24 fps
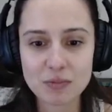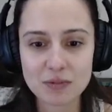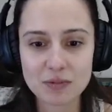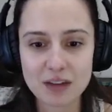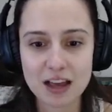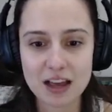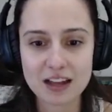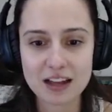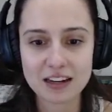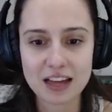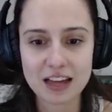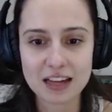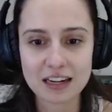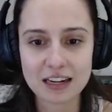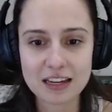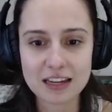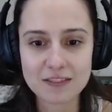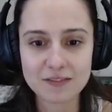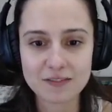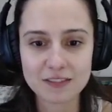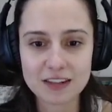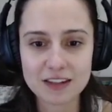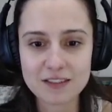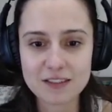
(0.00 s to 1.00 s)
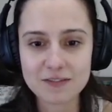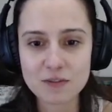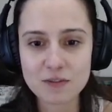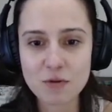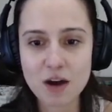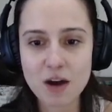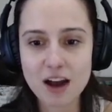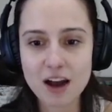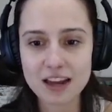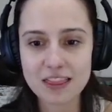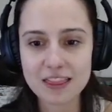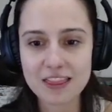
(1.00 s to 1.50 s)
I'll, I'll leave leave you
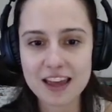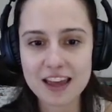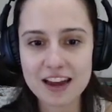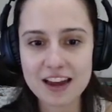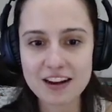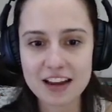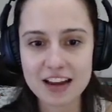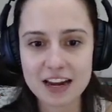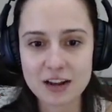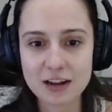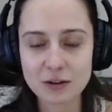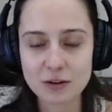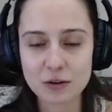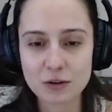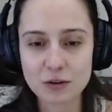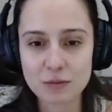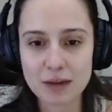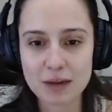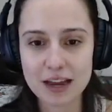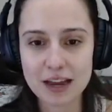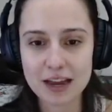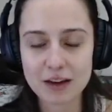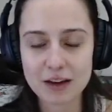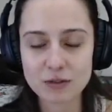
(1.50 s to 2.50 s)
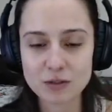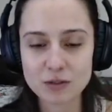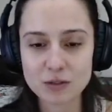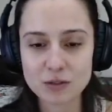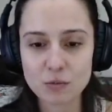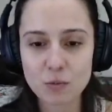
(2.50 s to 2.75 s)
all in there, and I'll go to my house.